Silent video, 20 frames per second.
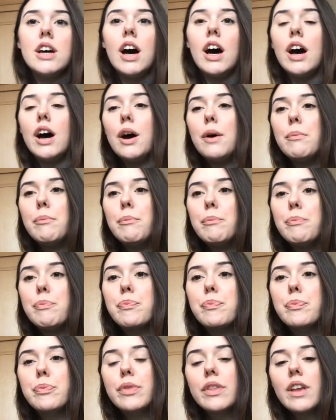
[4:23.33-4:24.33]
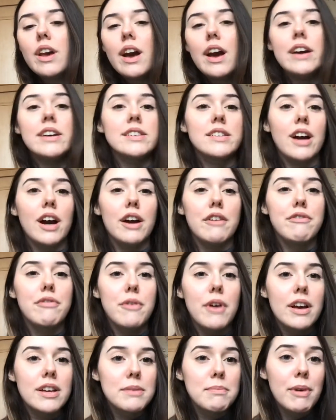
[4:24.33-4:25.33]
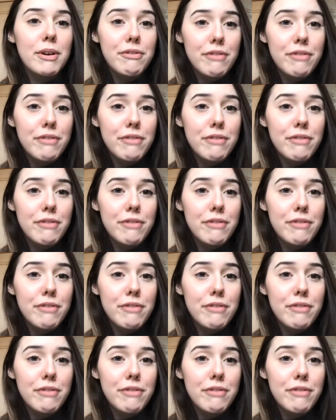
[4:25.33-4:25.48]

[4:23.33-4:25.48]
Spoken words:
as my